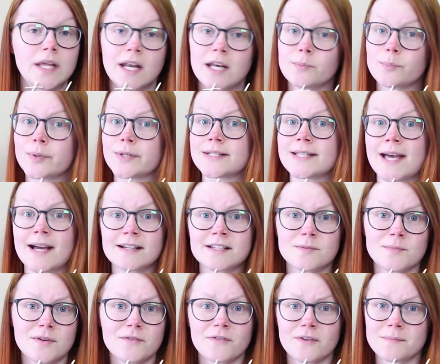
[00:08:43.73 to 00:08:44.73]
Can it
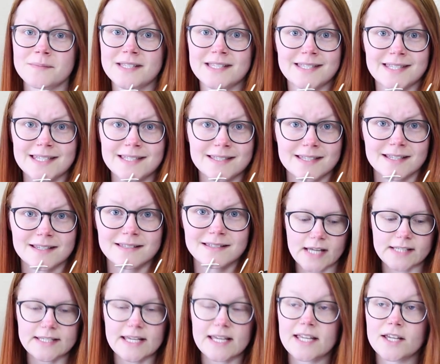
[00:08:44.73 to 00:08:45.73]
protect me from diseases?
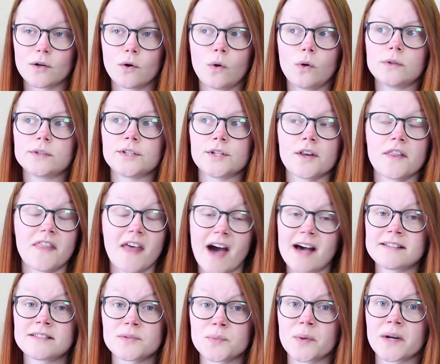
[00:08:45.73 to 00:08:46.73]
As I get older,
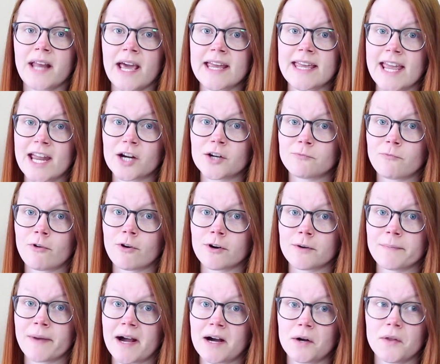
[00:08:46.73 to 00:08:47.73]
that's what I care more
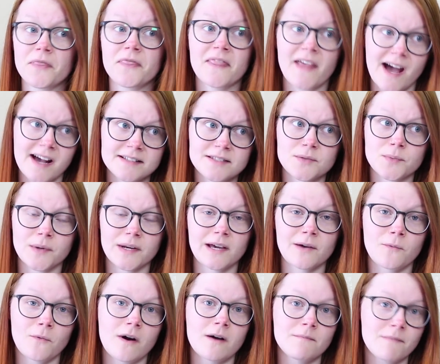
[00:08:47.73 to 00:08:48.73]
about. That's what I
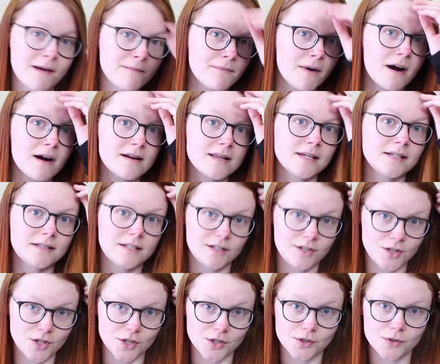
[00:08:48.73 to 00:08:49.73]
want my body to
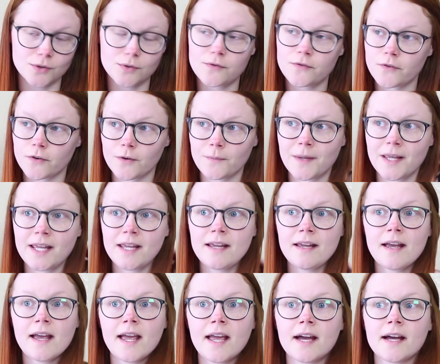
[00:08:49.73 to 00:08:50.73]
do for
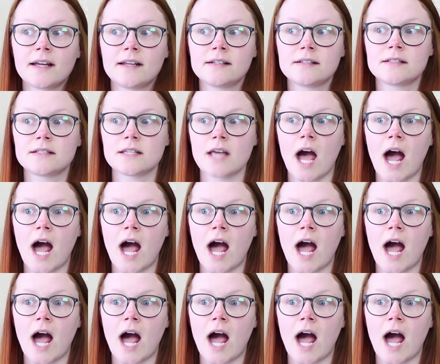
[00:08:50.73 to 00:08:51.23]
me, and